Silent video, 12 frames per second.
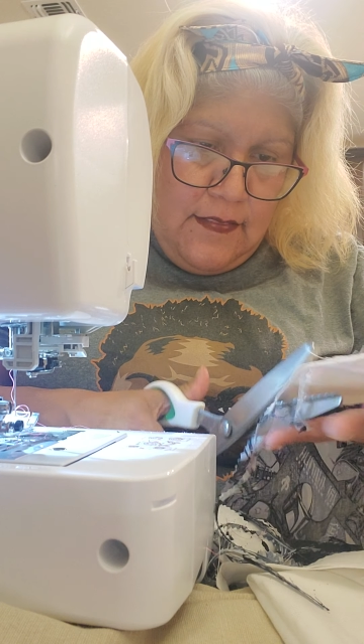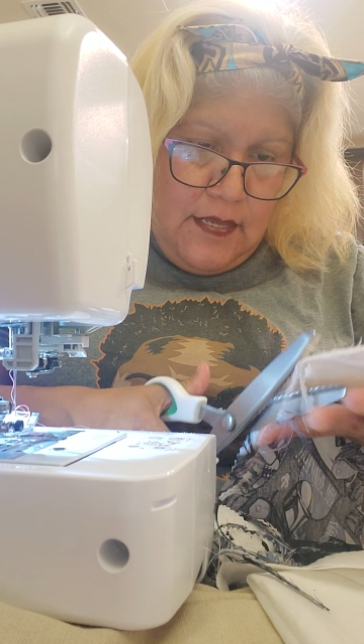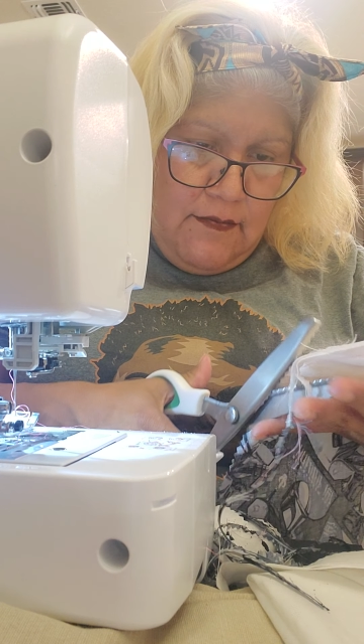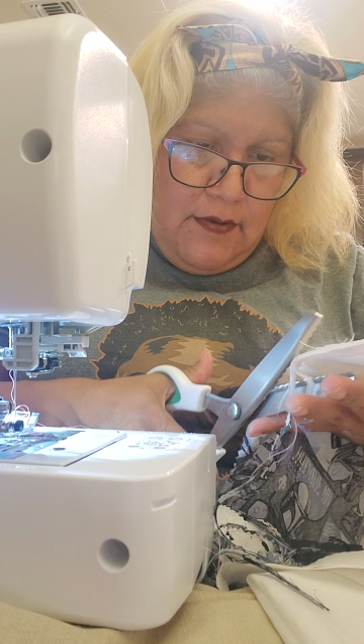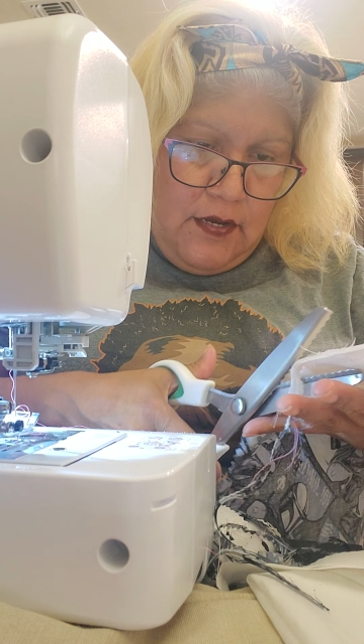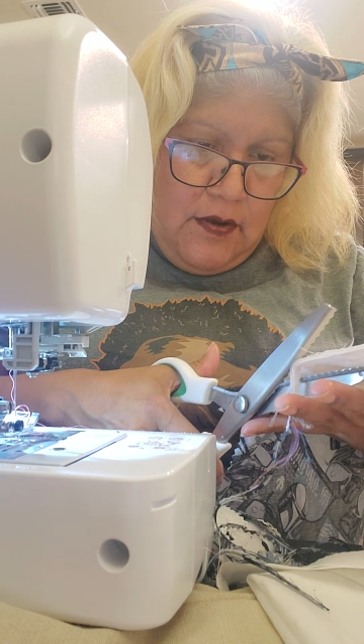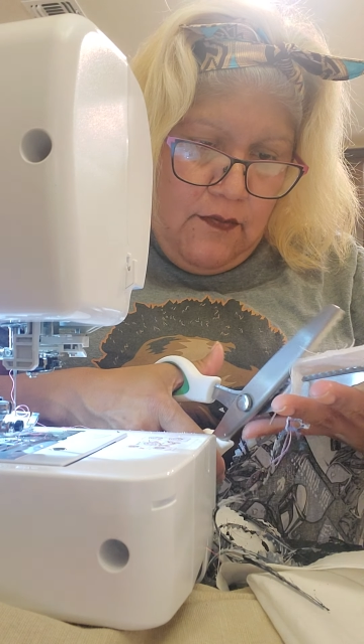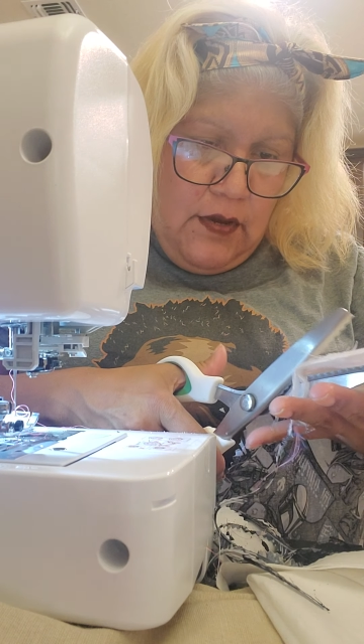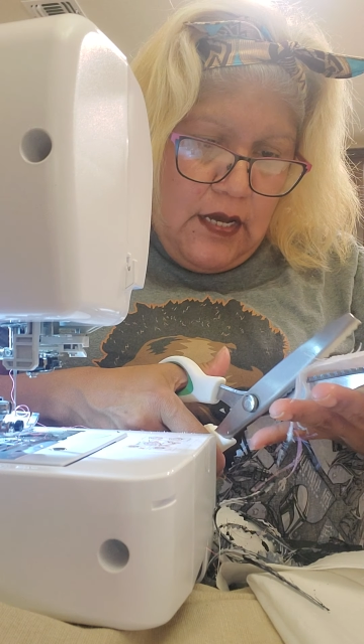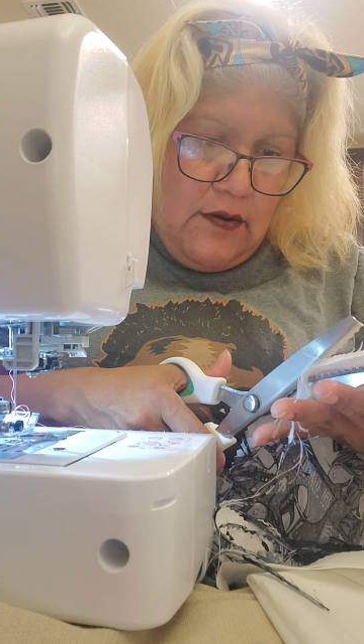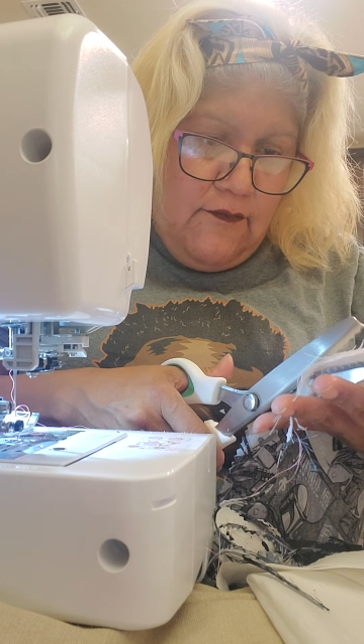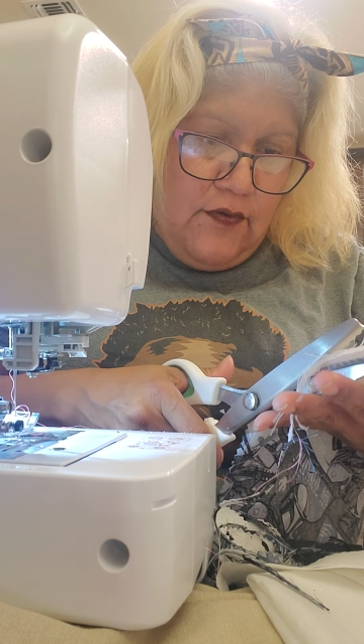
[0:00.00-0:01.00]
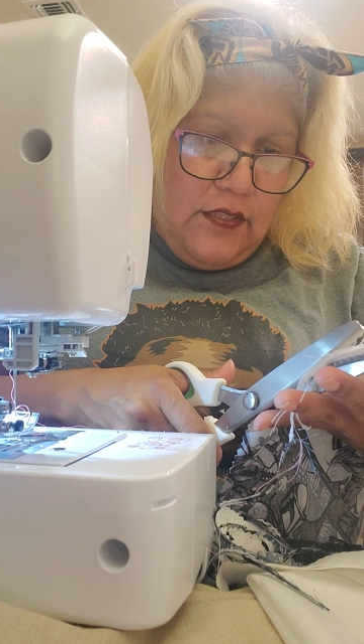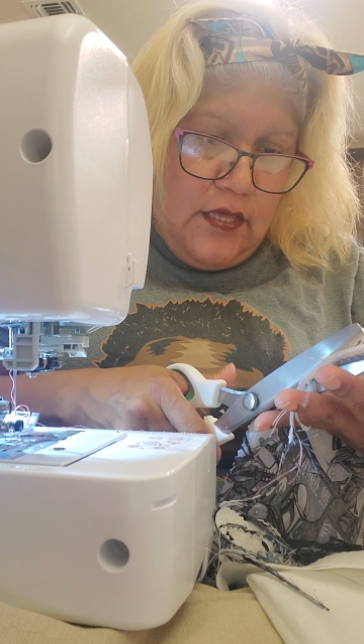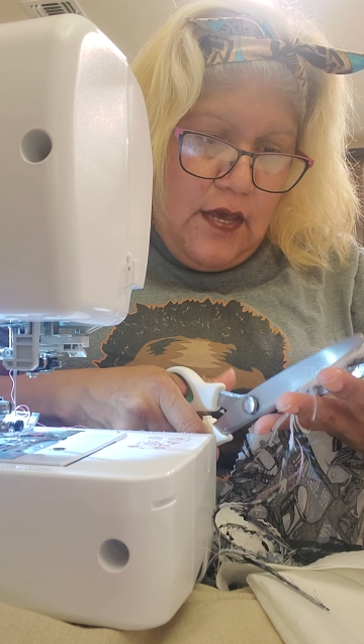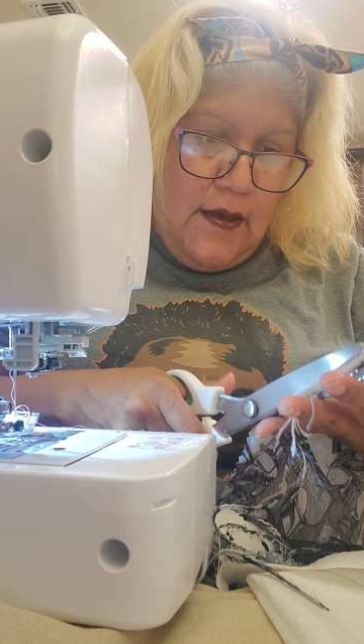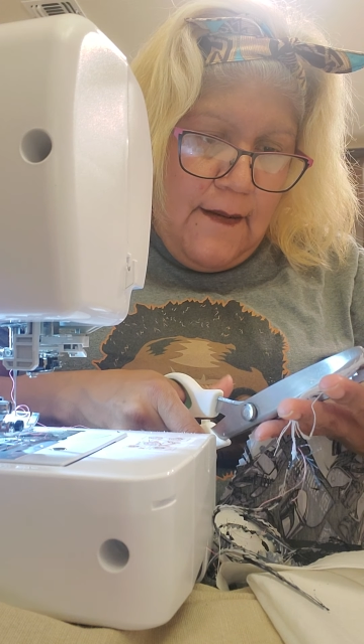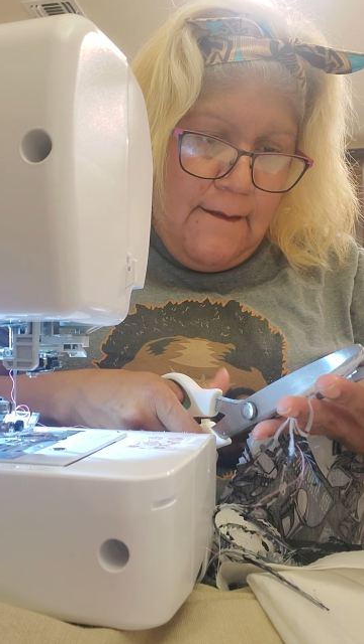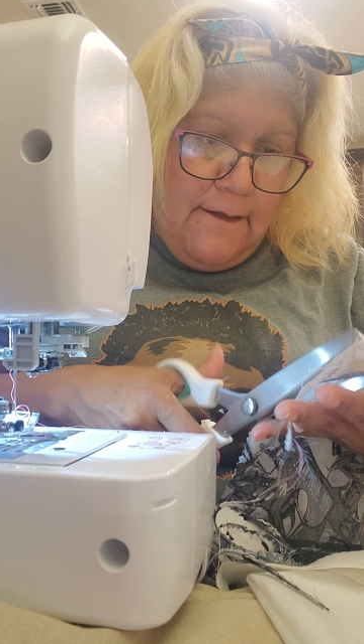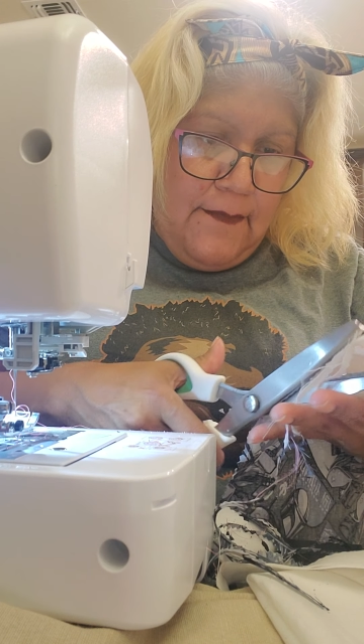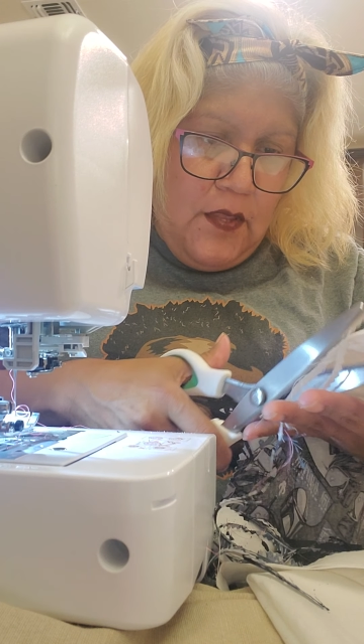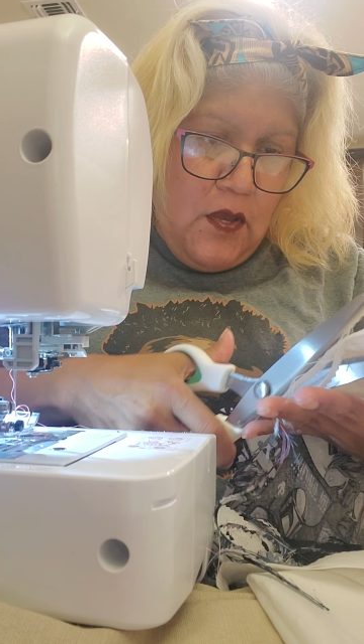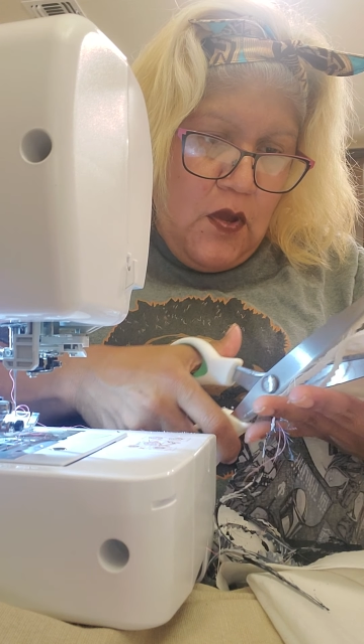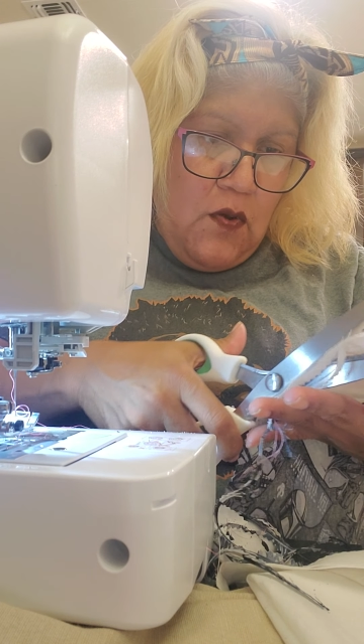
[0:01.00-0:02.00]
There we go. We got over the hump.
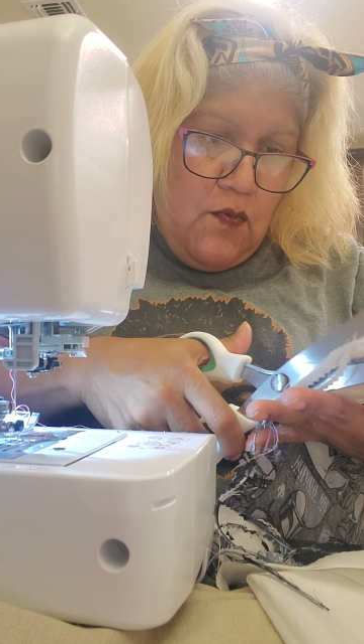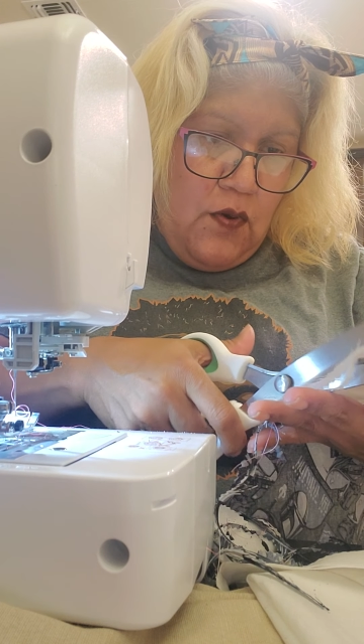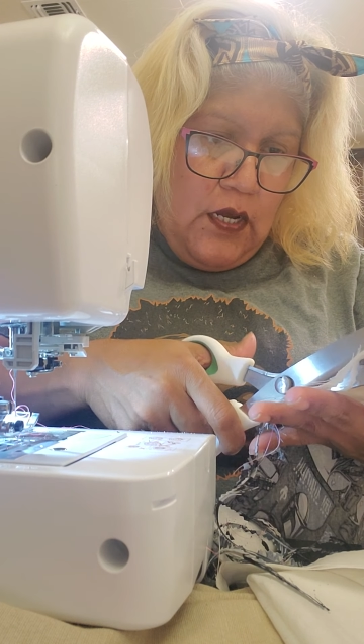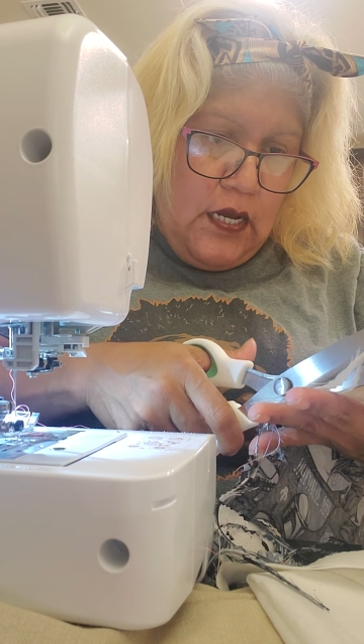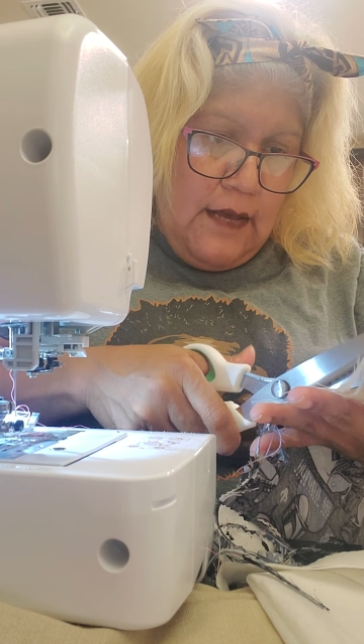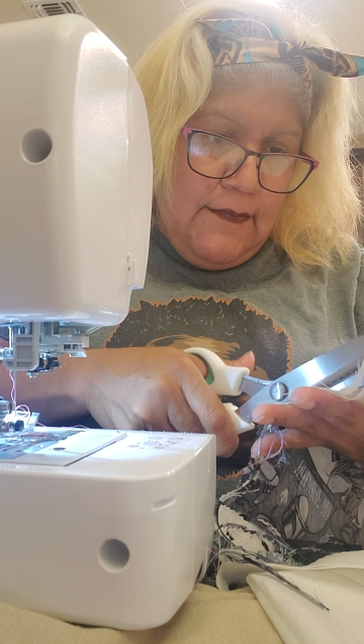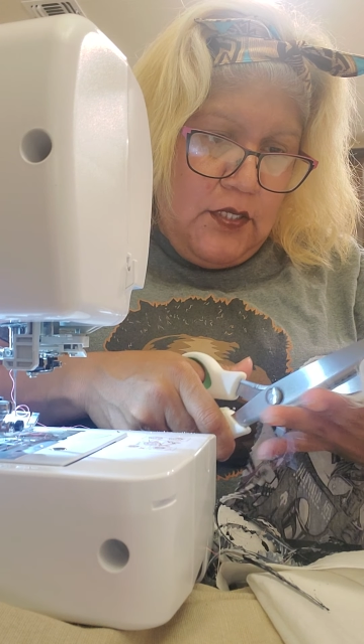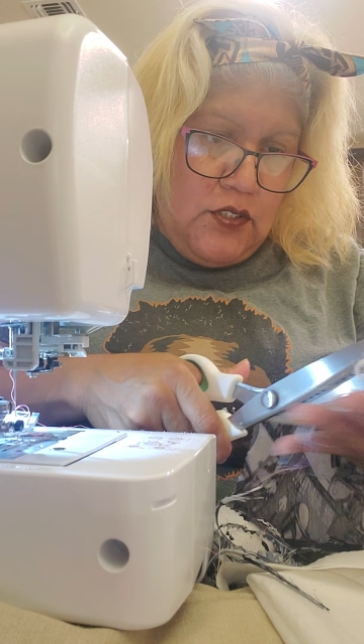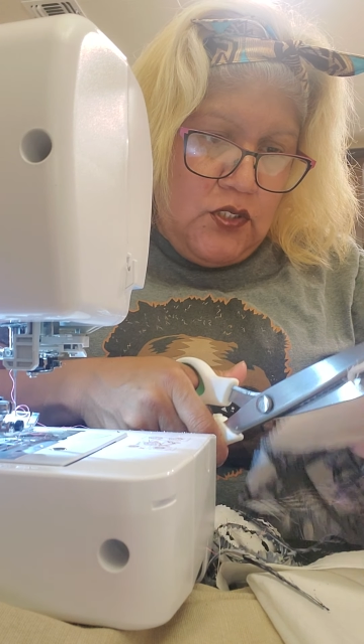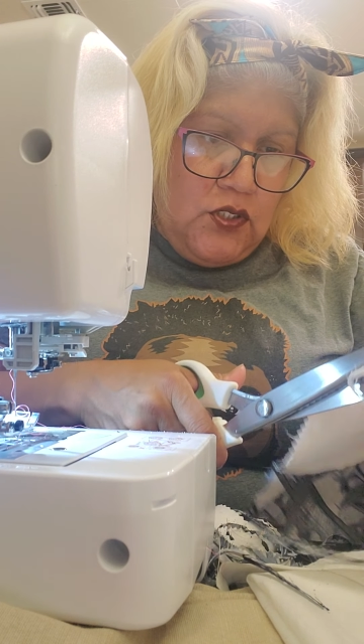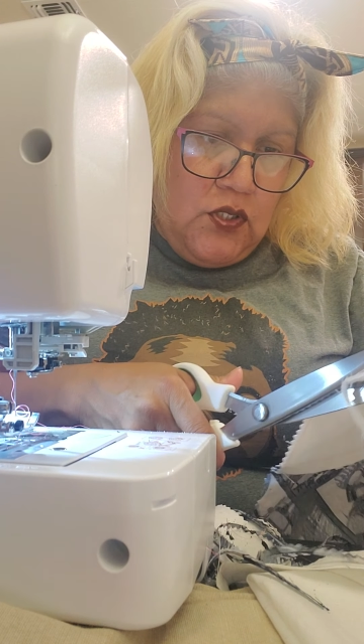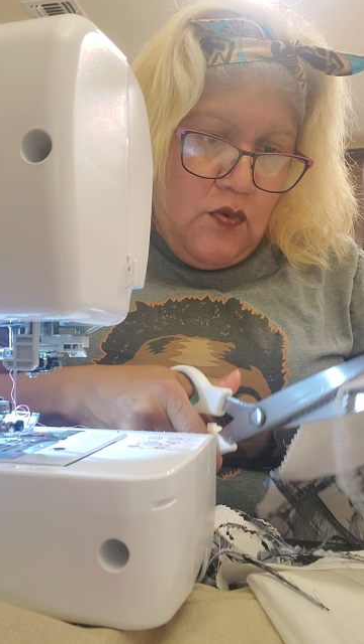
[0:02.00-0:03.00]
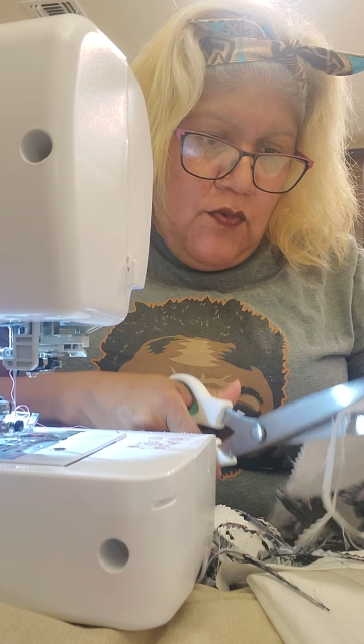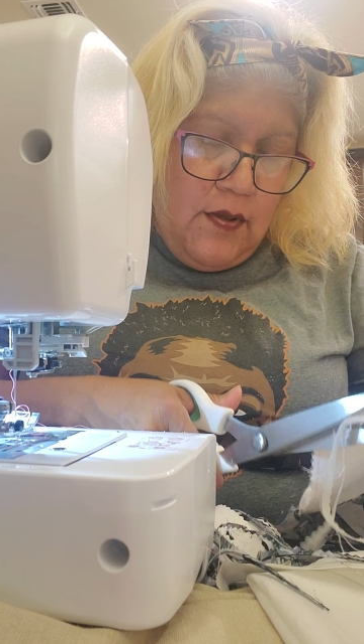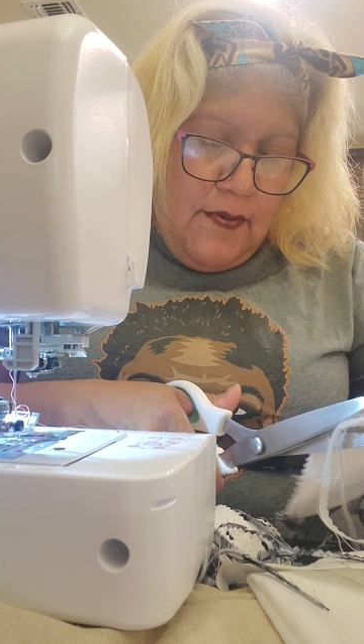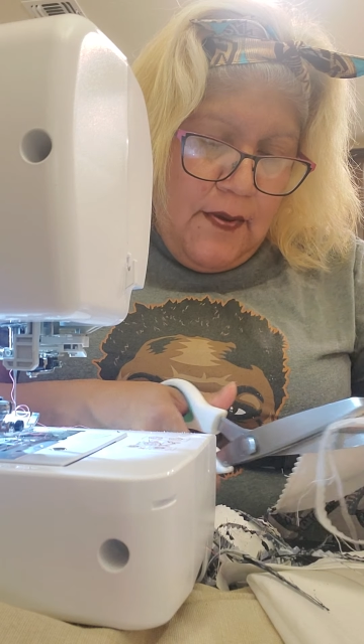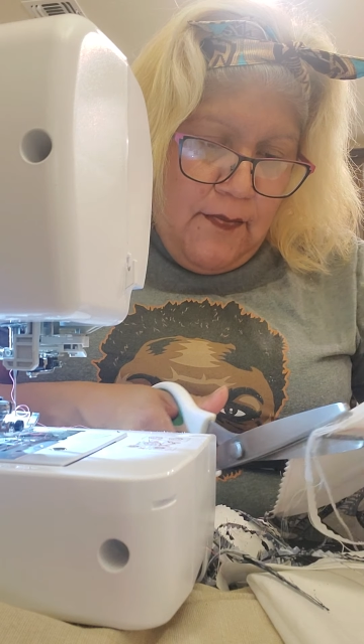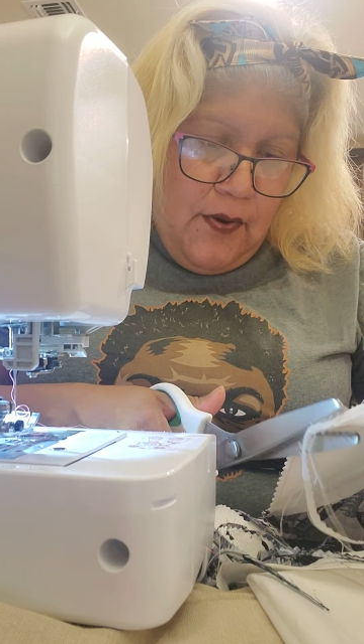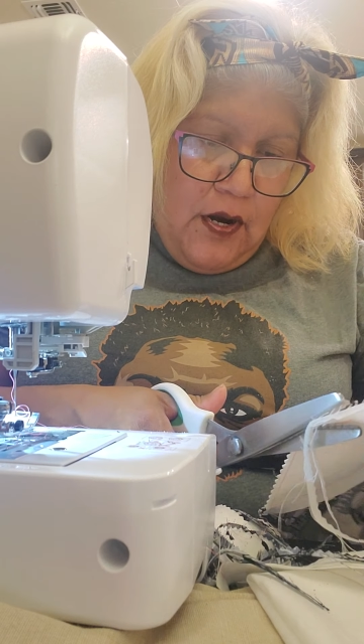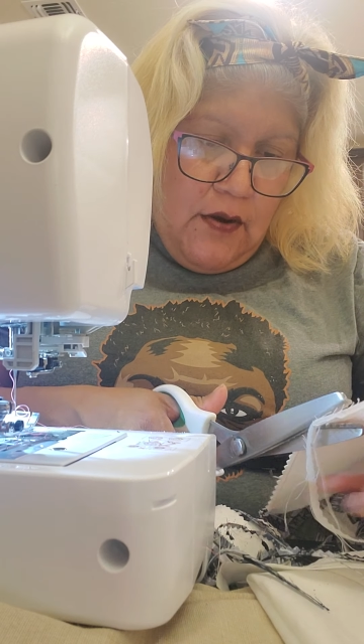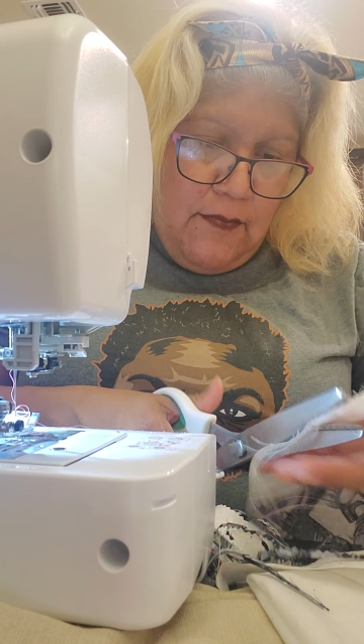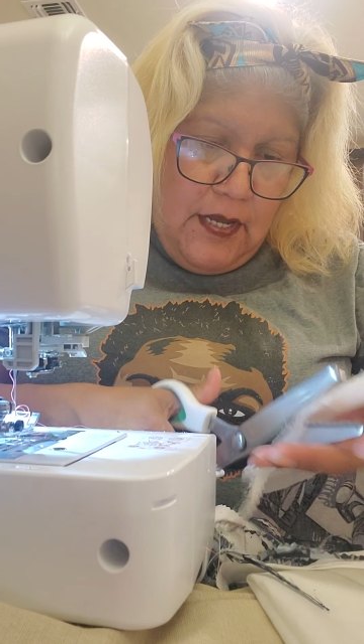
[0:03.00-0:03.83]
We're coming to the ribbon part.